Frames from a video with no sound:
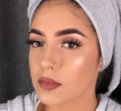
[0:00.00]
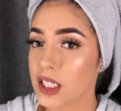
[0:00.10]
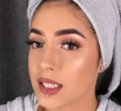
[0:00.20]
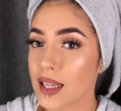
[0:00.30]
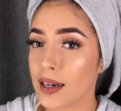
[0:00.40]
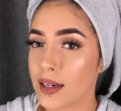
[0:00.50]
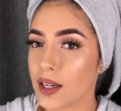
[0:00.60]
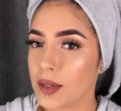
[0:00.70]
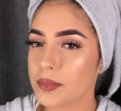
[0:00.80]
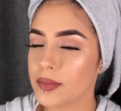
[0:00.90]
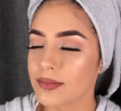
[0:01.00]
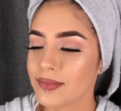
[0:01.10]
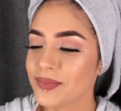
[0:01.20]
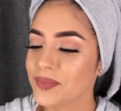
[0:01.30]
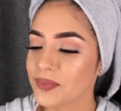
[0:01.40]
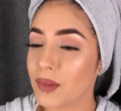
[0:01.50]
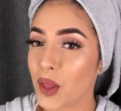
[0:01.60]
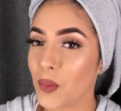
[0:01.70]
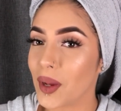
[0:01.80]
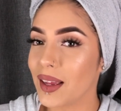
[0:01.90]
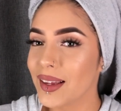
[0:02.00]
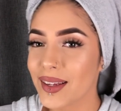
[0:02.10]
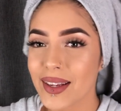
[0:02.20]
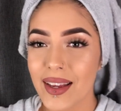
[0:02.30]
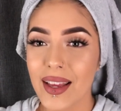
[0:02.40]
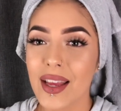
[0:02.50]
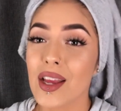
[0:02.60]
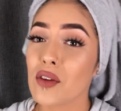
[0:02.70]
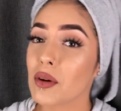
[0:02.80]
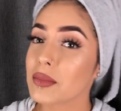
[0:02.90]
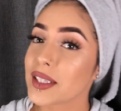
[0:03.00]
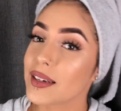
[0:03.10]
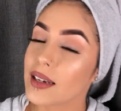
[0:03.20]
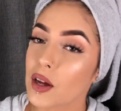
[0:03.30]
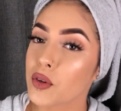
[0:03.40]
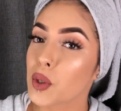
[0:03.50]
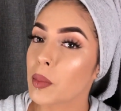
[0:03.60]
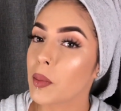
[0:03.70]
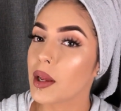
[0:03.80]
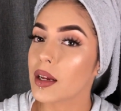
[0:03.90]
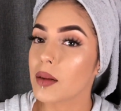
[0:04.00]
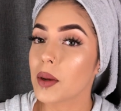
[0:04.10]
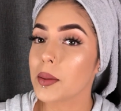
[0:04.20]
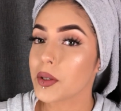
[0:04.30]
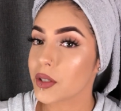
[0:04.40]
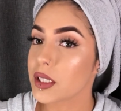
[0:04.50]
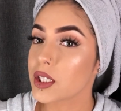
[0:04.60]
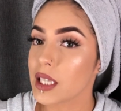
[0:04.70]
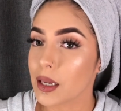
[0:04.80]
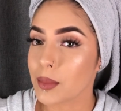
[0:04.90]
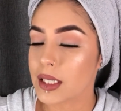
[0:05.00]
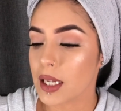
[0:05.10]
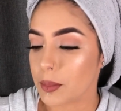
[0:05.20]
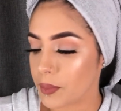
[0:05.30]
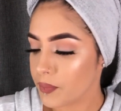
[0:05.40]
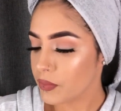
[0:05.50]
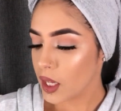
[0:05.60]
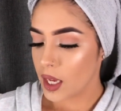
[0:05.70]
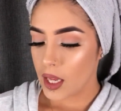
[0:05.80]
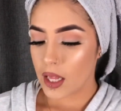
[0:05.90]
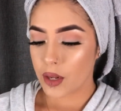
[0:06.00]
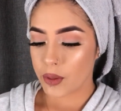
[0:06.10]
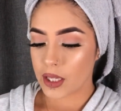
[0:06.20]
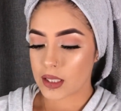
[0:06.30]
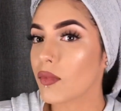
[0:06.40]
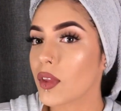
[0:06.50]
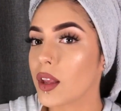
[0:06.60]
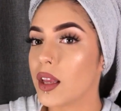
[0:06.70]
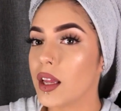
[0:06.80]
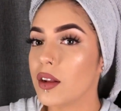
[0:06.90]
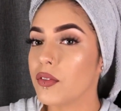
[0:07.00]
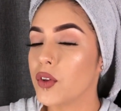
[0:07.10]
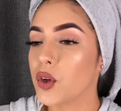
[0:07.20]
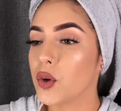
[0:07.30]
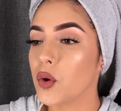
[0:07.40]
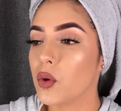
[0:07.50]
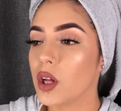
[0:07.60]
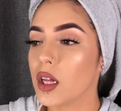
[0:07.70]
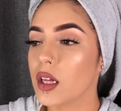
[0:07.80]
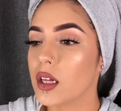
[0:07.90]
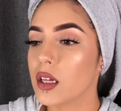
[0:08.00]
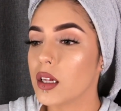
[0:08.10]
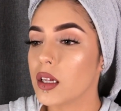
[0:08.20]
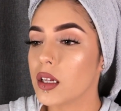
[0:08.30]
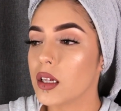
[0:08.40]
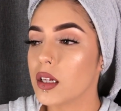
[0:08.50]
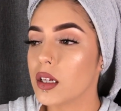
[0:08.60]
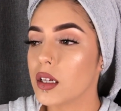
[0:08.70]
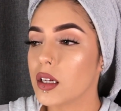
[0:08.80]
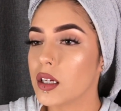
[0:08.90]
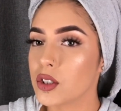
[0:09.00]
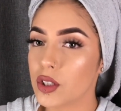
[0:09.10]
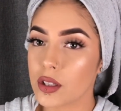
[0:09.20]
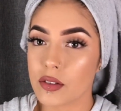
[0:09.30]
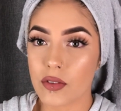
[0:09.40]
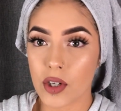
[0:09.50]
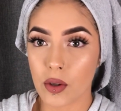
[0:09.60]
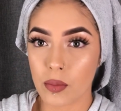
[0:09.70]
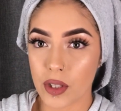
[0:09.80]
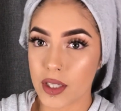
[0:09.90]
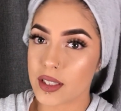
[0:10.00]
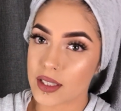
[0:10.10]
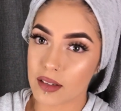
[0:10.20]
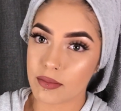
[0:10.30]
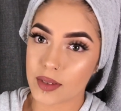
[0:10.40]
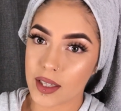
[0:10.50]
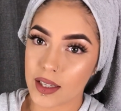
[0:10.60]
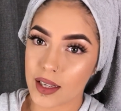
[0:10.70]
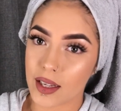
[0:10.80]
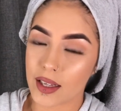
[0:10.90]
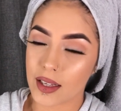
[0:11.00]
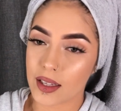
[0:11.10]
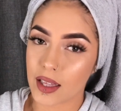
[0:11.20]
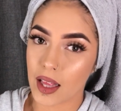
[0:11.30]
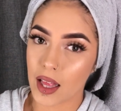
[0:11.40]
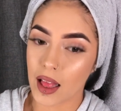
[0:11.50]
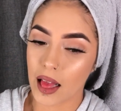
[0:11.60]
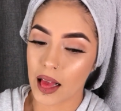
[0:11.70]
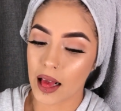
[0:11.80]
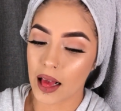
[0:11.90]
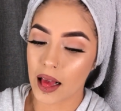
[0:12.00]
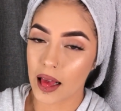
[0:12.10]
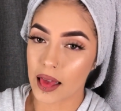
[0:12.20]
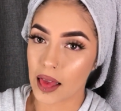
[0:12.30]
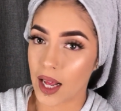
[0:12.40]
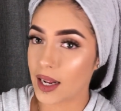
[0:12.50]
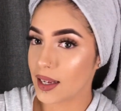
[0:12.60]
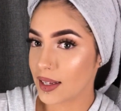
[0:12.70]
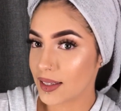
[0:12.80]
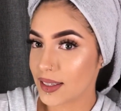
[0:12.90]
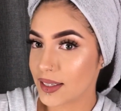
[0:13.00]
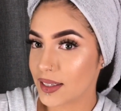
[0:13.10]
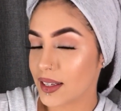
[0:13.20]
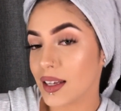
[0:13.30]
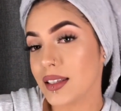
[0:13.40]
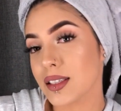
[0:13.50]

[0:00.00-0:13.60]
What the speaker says: standing up, by the way. If I'm sitting down doing my makeup, I'm going to take my time. Anyways, if you enjoyed this video, please give me a like and